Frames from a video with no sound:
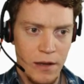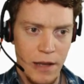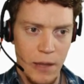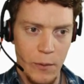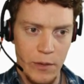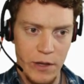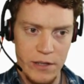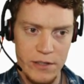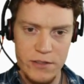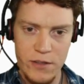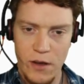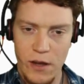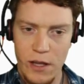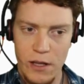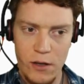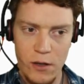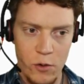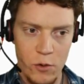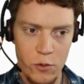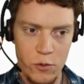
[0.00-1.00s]
Now we can
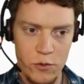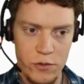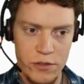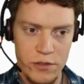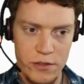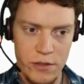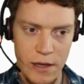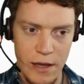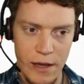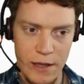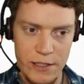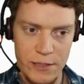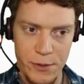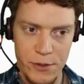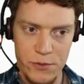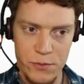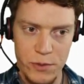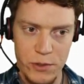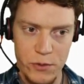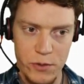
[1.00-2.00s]
assign who's
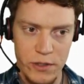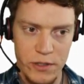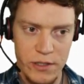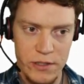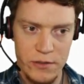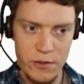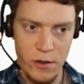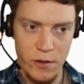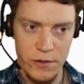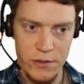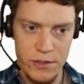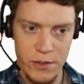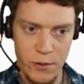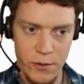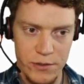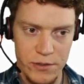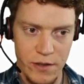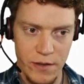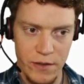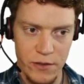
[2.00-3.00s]
supposed to be doing this. Obviously
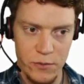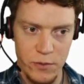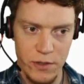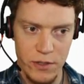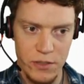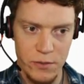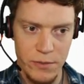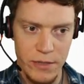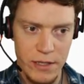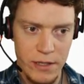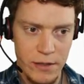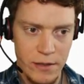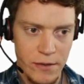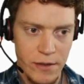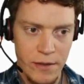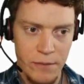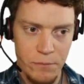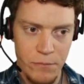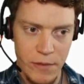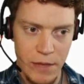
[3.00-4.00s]
I'll assign this one to me,
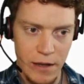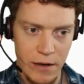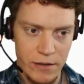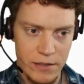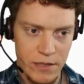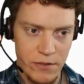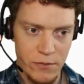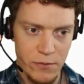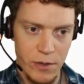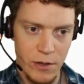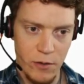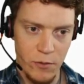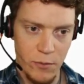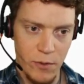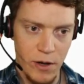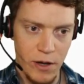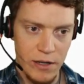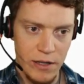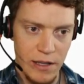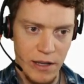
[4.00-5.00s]
and it's giving me a
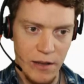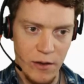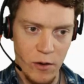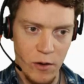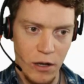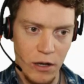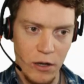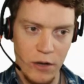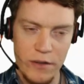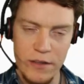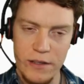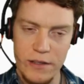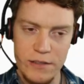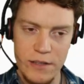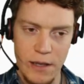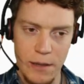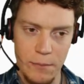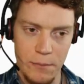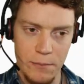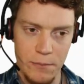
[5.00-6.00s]
reminder here. A lot of
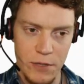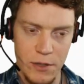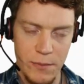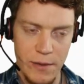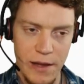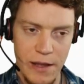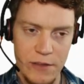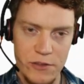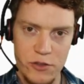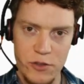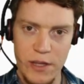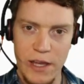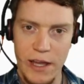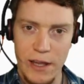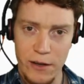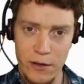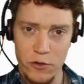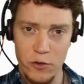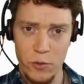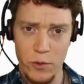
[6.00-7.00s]
these commands you
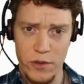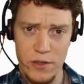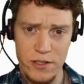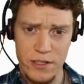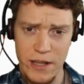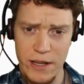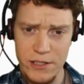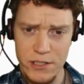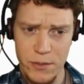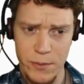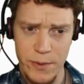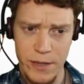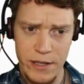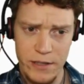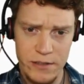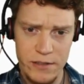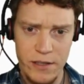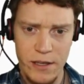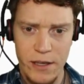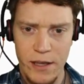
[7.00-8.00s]
can do with /
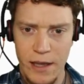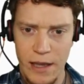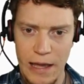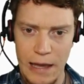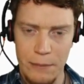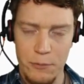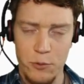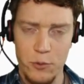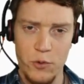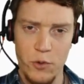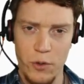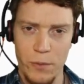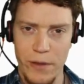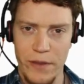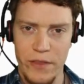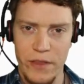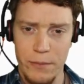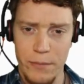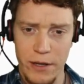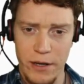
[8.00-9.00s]
commands, but we'll talk
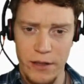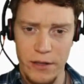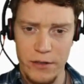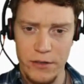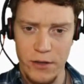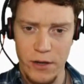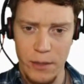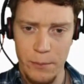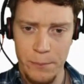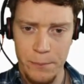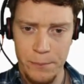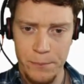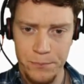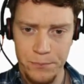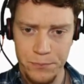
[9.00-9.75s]
about them another time.